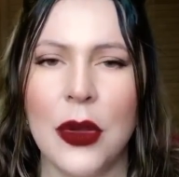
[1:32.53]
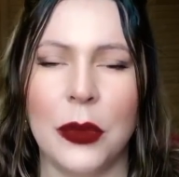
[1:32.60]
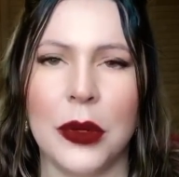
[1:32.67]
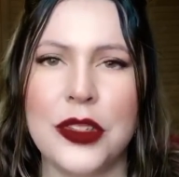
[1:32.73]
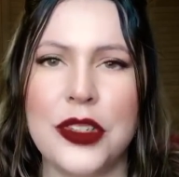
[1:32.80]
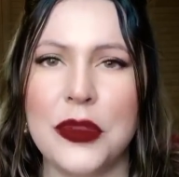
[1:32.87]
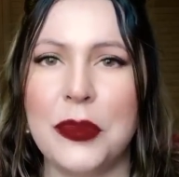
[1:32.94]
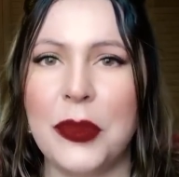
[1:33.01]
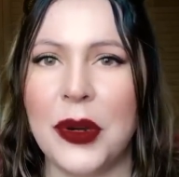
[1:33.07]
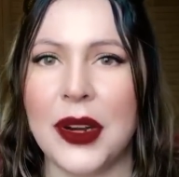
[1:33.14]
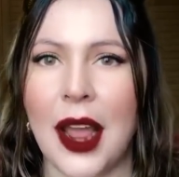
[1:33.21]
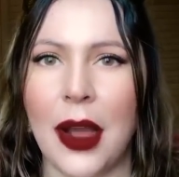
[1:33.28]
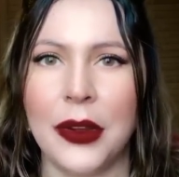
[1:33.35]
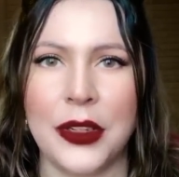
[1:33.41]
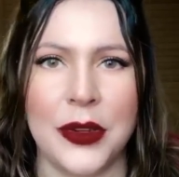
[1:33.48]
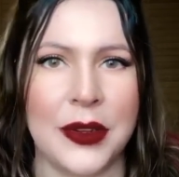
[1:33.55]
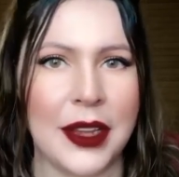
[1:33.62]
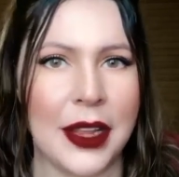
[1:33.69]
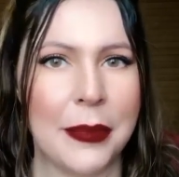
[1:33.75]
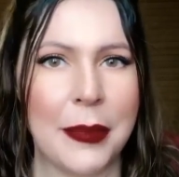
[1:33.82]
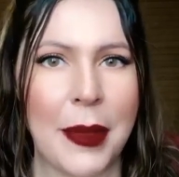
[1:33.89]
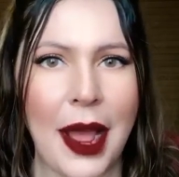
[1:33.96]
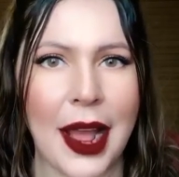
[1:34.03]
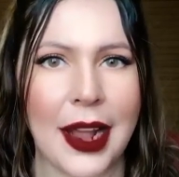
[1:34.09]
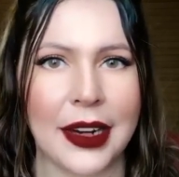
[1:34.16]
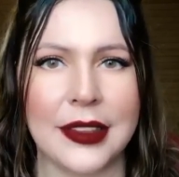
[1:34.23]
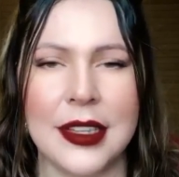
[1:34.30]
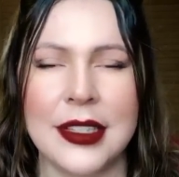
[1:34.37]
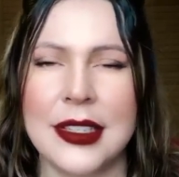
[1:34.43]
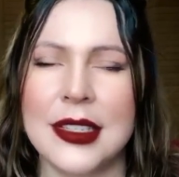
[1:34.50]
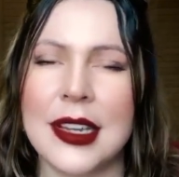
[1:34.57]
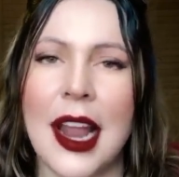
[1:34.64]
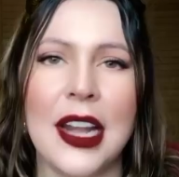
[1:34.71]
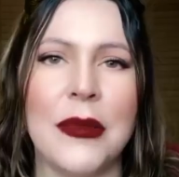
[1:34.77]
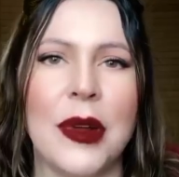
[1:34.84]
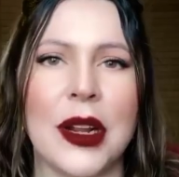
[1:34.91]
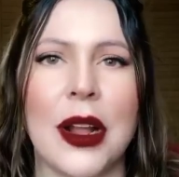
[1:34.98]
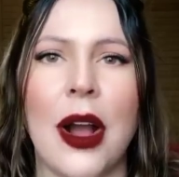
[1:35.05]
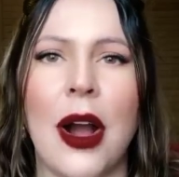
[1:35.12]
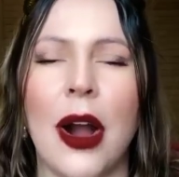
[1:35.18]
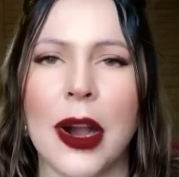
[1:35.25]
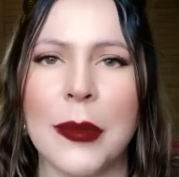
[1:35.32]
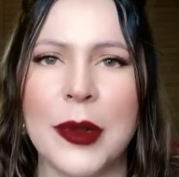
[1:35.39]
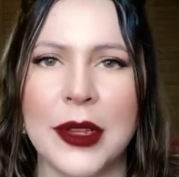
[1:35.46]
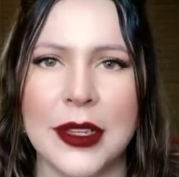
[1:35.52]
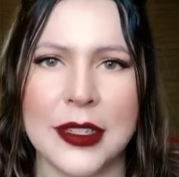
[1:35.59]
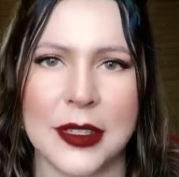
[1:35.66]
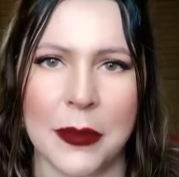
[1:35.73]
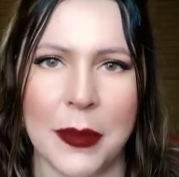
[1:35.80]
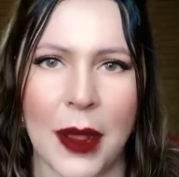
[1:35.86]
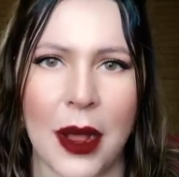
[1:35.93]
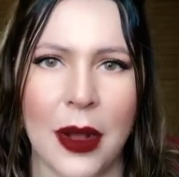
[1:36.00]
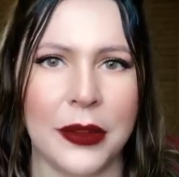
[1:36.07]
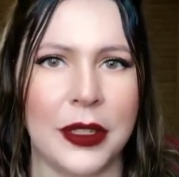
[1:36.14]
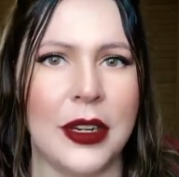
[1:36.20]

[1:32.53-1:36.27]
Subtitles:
What you put out, you get back. This is kind of what karma is about.